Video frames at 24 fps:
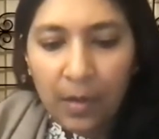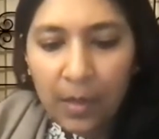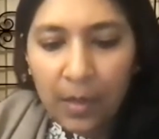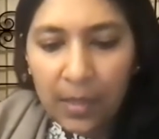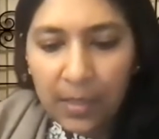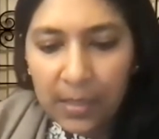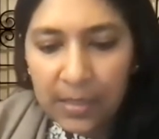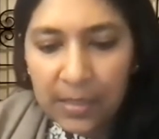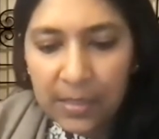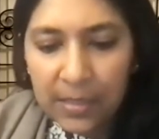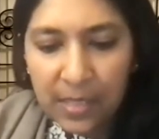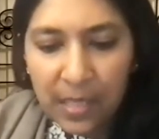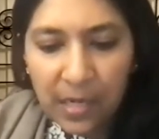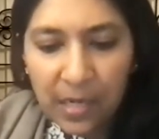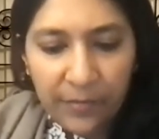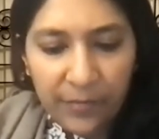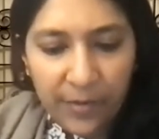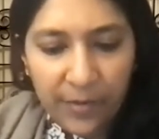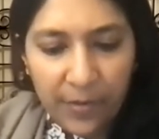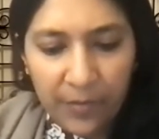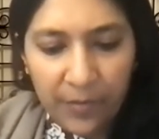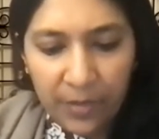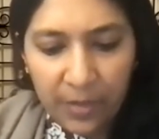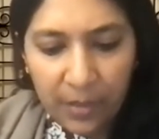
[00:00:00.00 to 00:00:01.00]
is
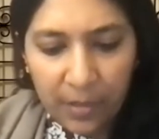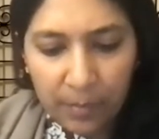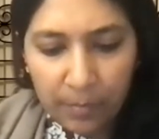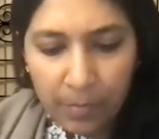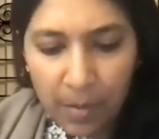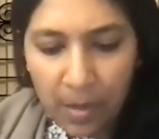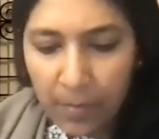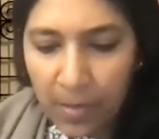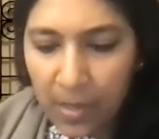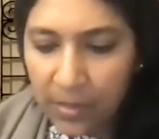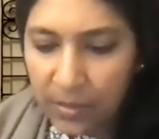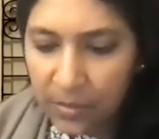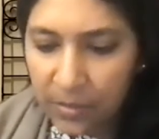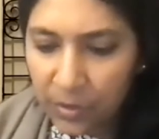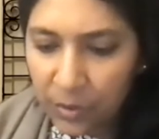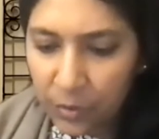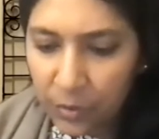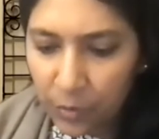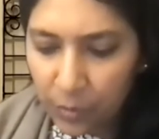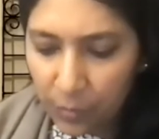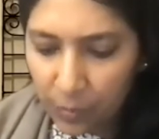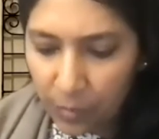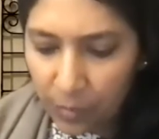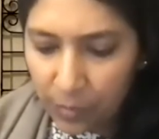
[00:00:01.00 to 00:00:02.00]
Self-Evident by Master
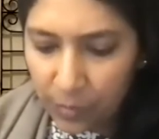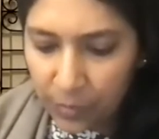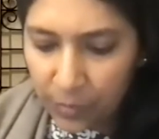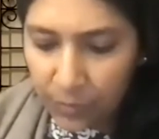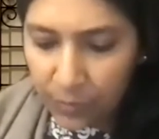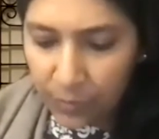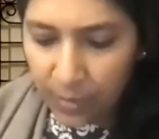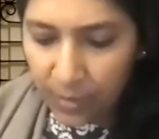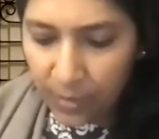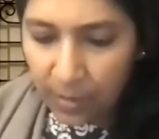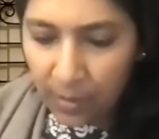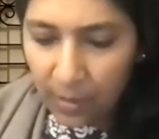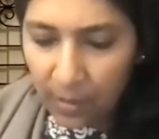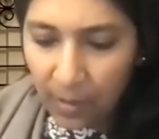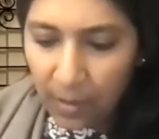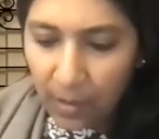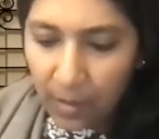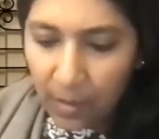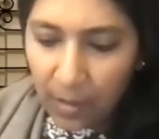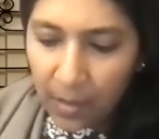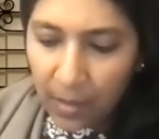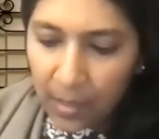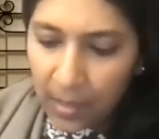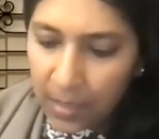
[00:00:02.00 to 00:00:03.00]
Choa Kok Sui,
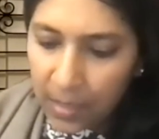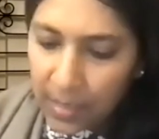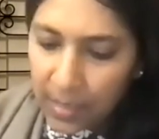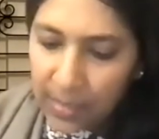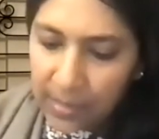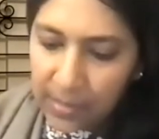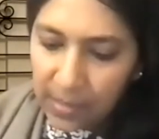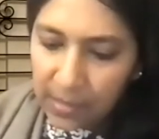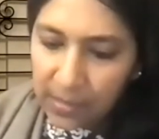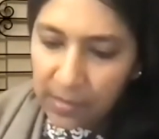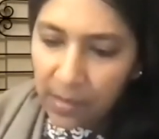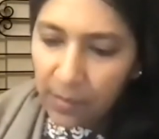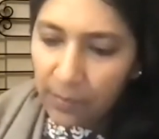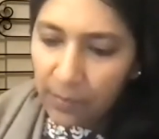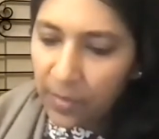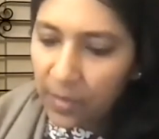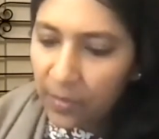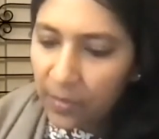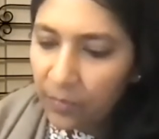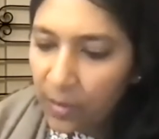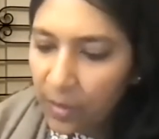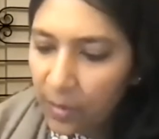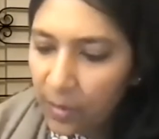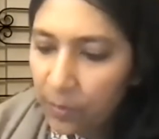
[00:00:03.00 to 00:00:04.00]
he says
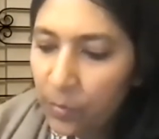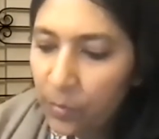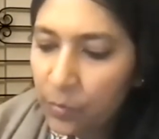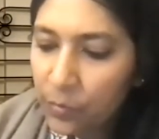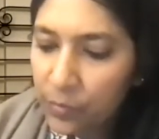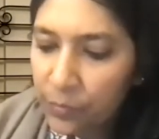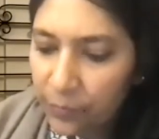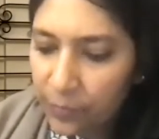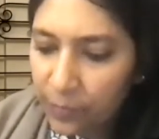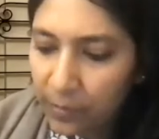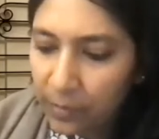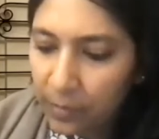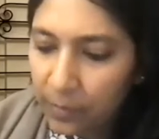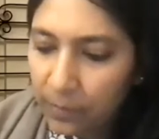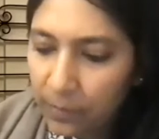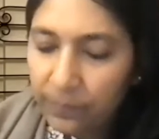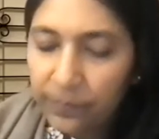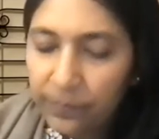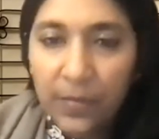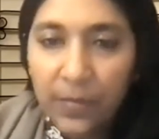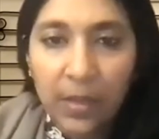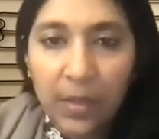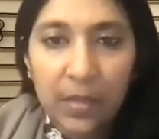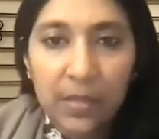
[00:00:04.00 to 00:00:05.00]
something very beautiful.
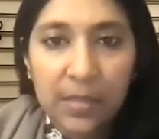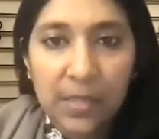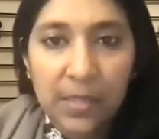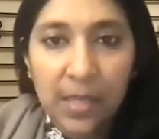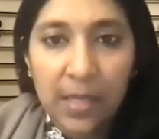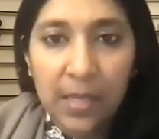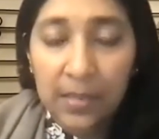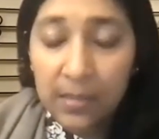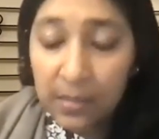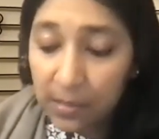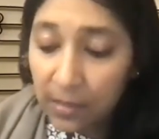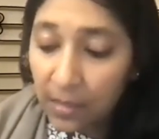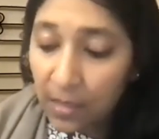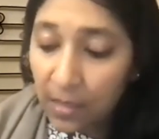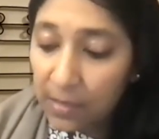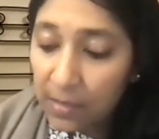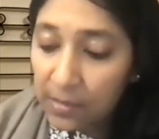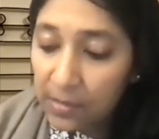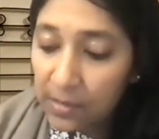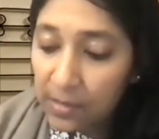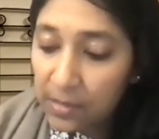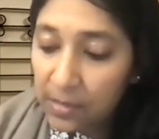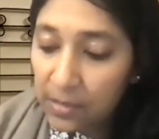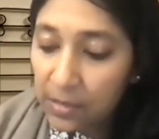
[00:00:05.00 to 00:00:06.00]
He says, the
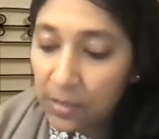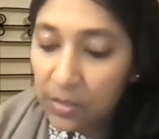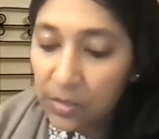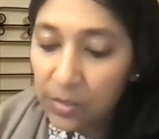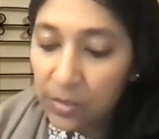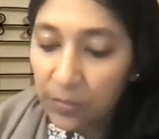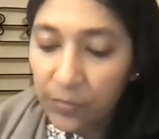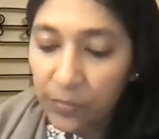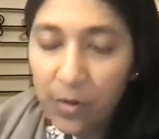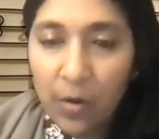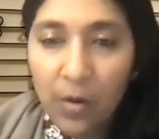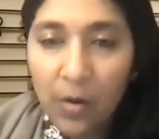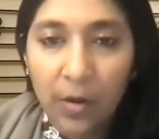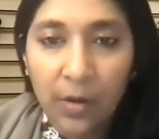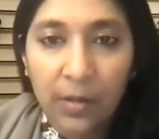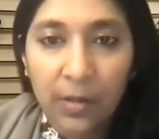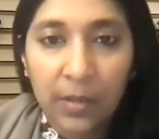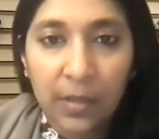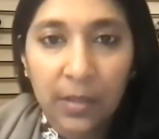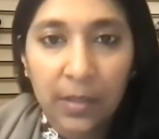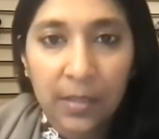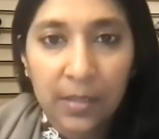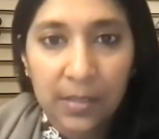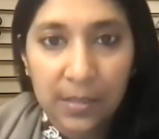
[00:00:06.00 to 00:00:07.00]
existence of God
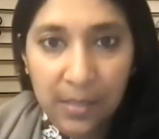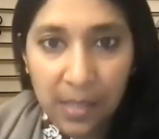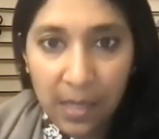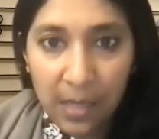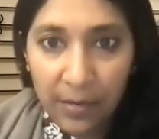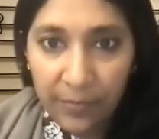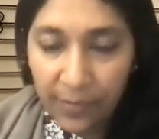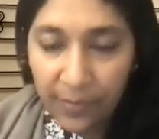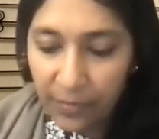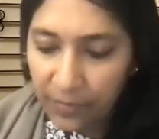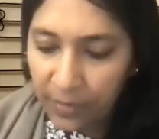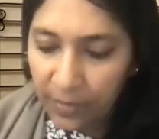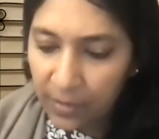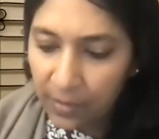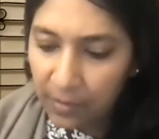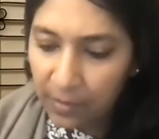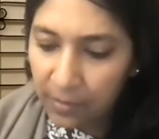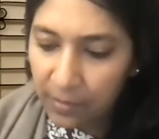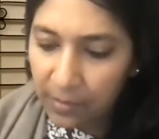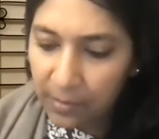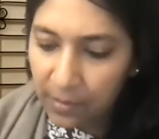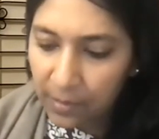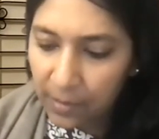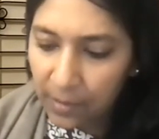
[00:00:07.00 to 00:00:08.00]
is
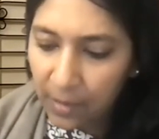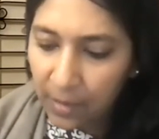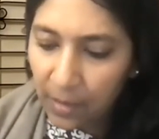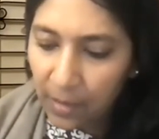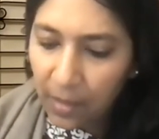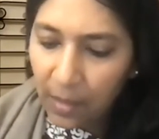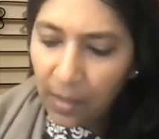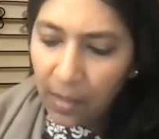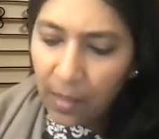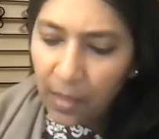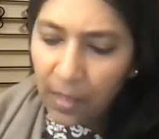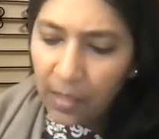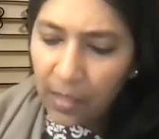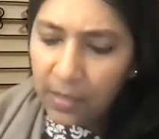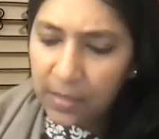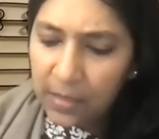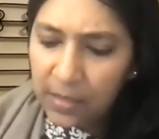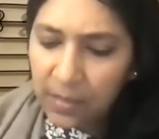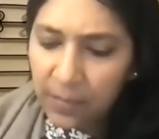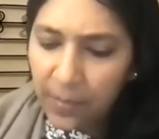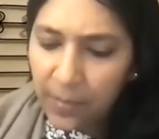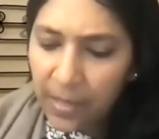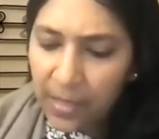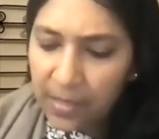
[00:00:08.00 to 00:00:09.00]
self-evident. It is
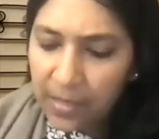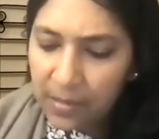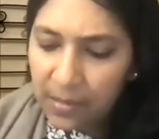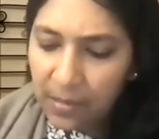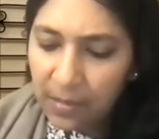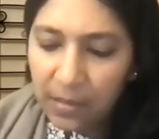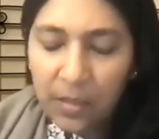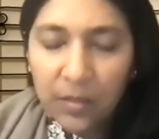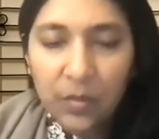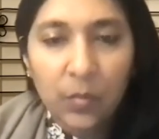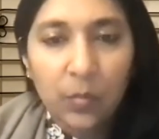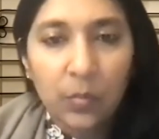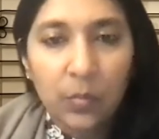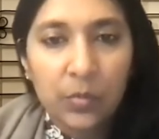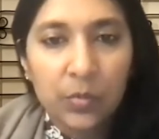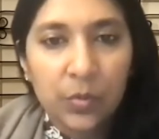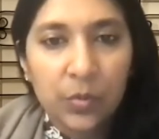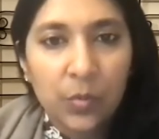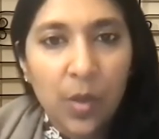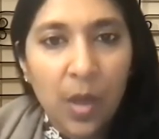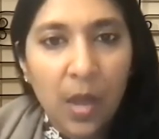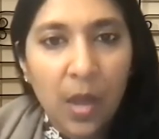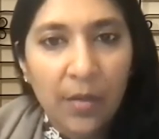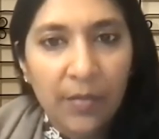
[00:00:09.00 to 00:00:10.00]
amazing that those
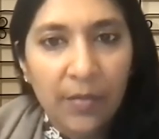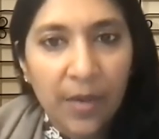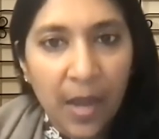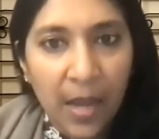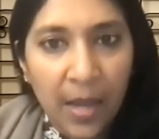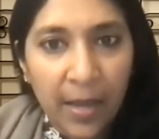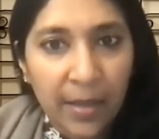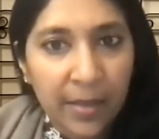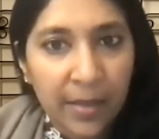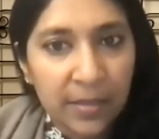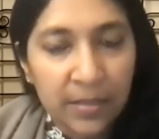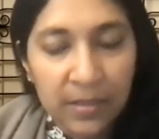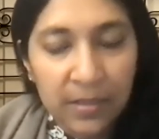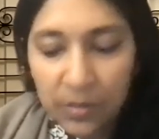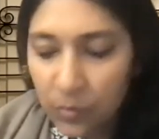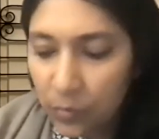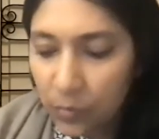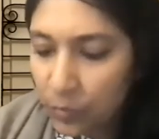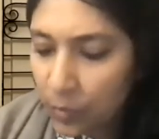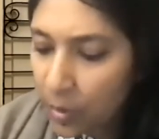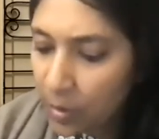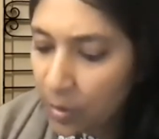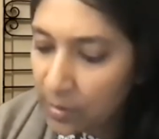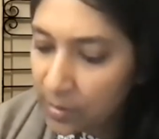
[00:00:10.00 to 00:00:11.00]
who have eyes do
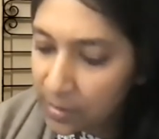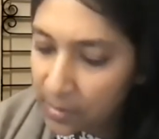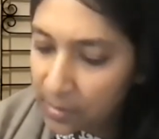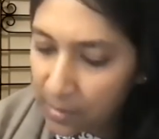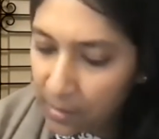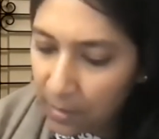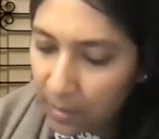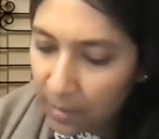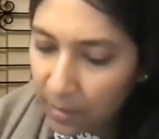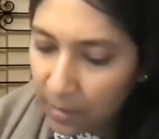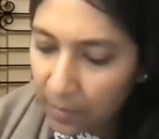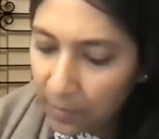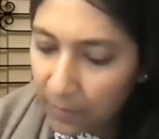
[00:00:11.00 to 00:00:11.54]
not see.